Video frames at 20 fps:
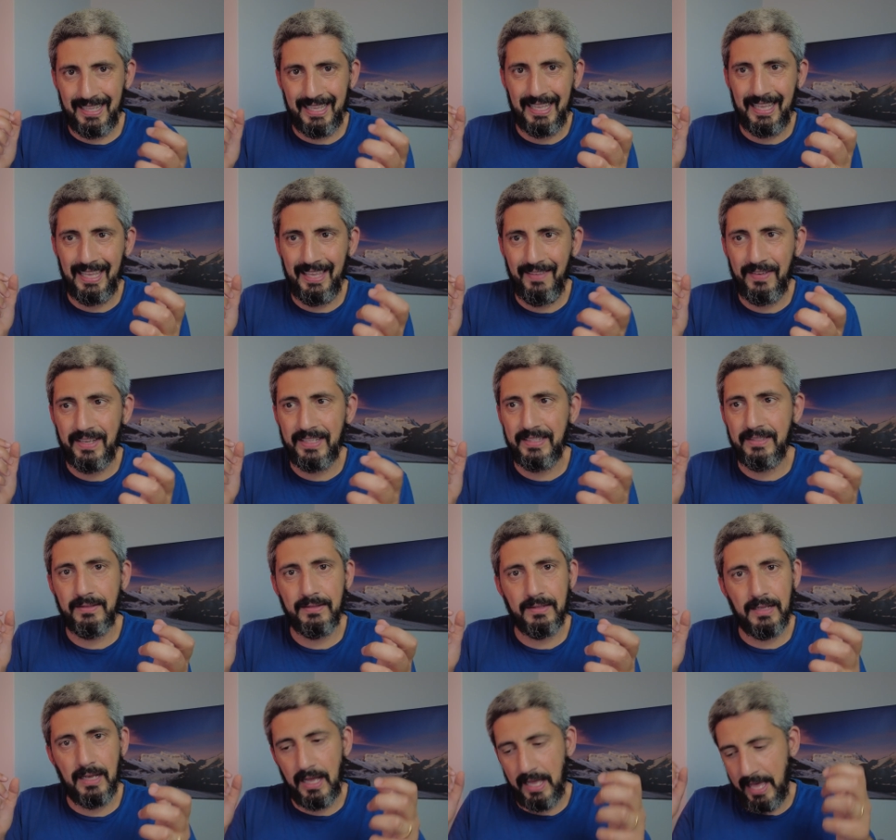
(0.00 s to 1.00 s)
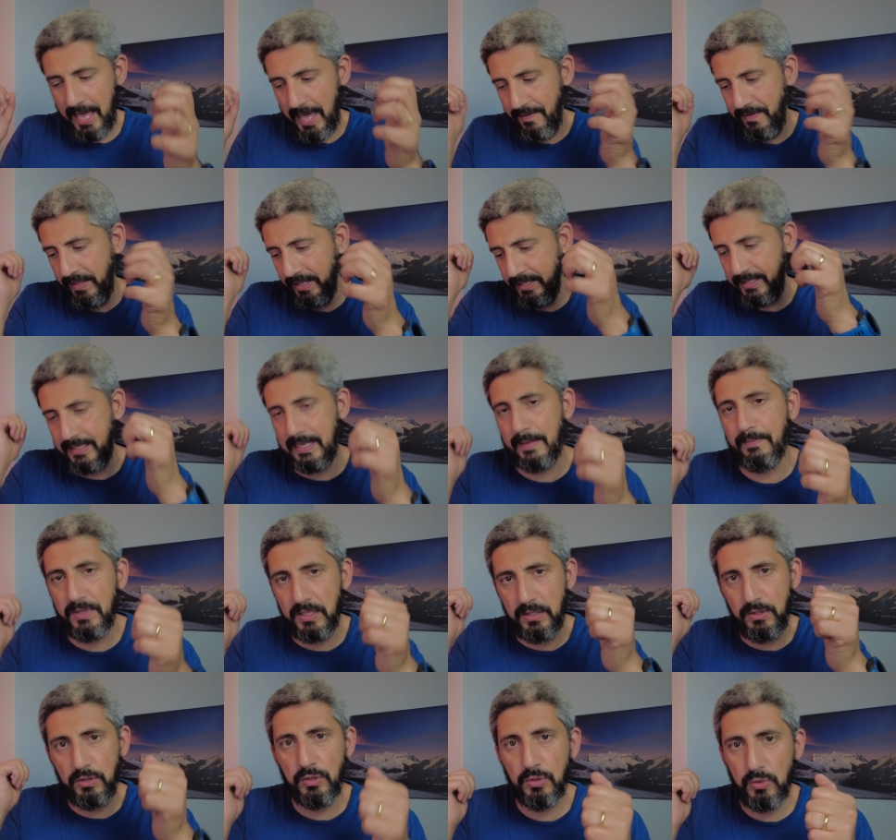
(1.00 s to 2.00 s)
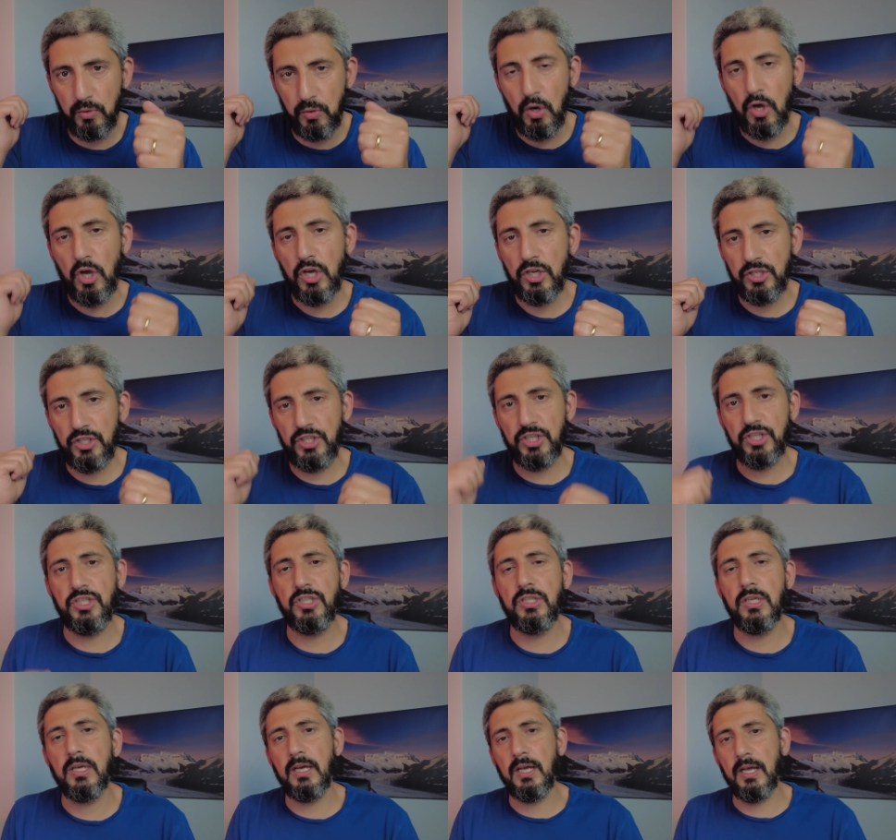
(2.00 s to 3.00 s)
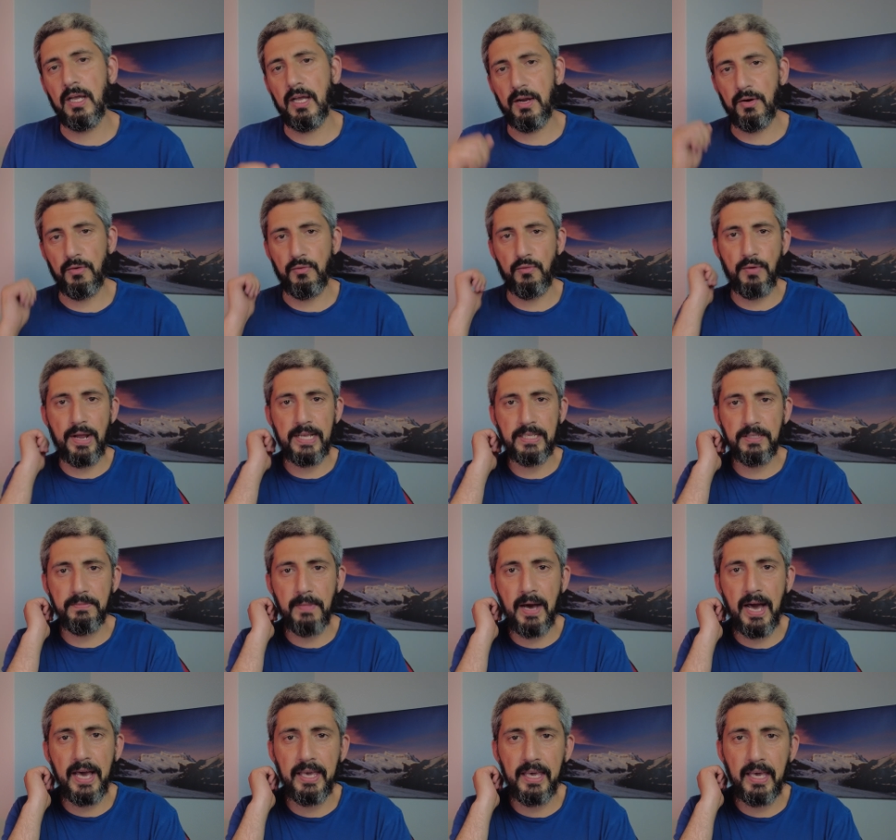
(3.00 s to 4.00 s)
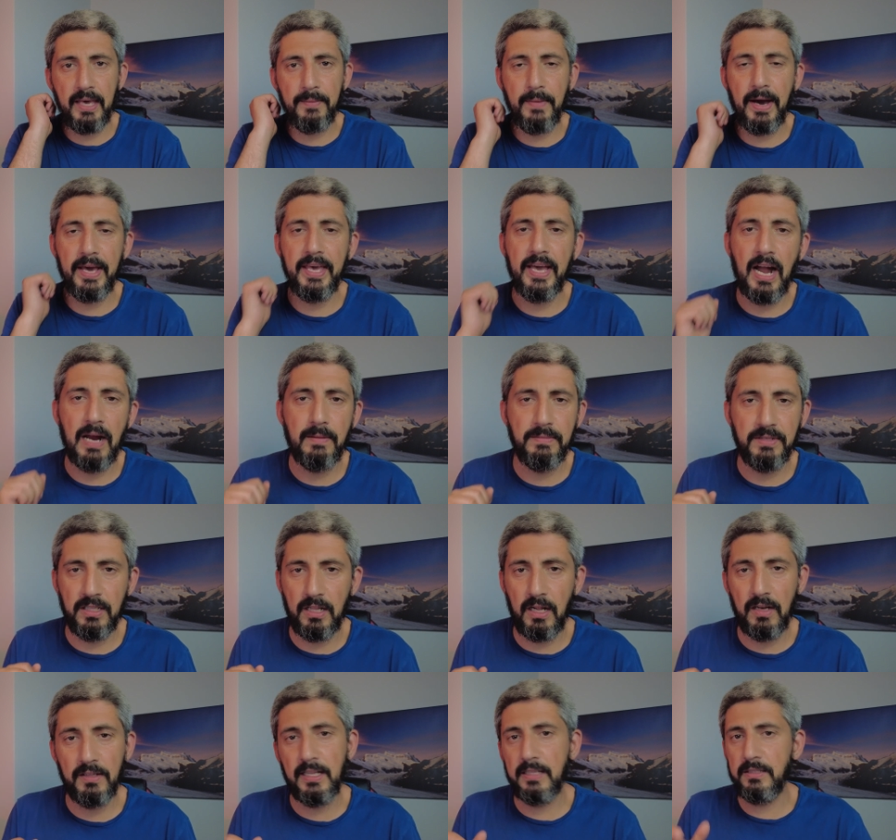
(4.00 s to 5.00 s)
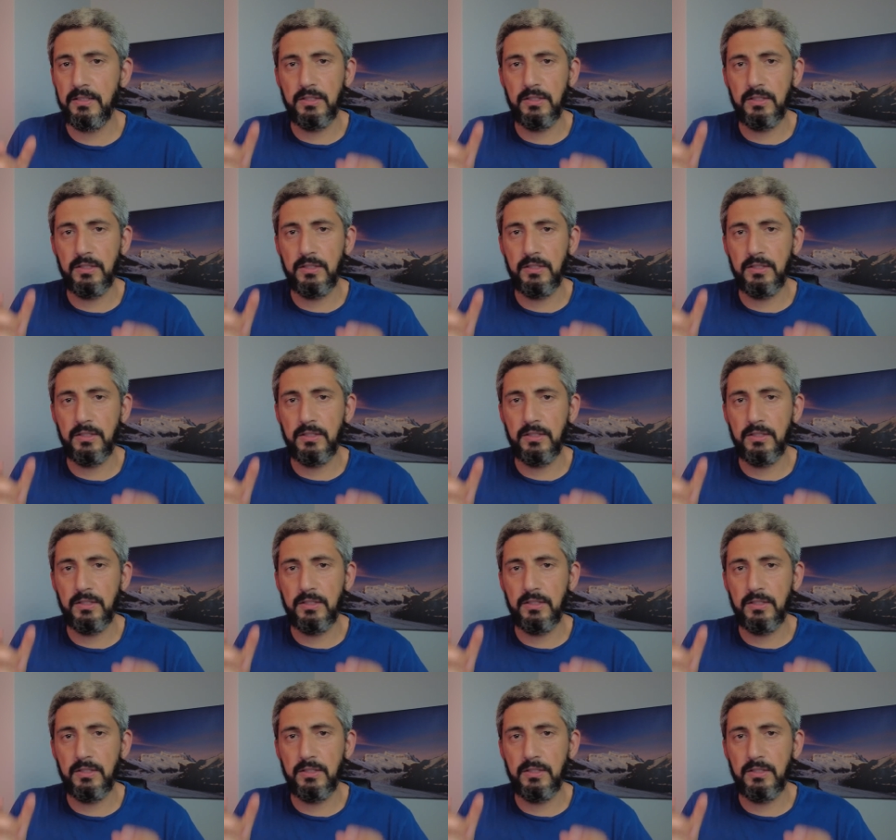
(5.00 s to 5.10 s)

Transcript: even having something to just rest my arms and all that.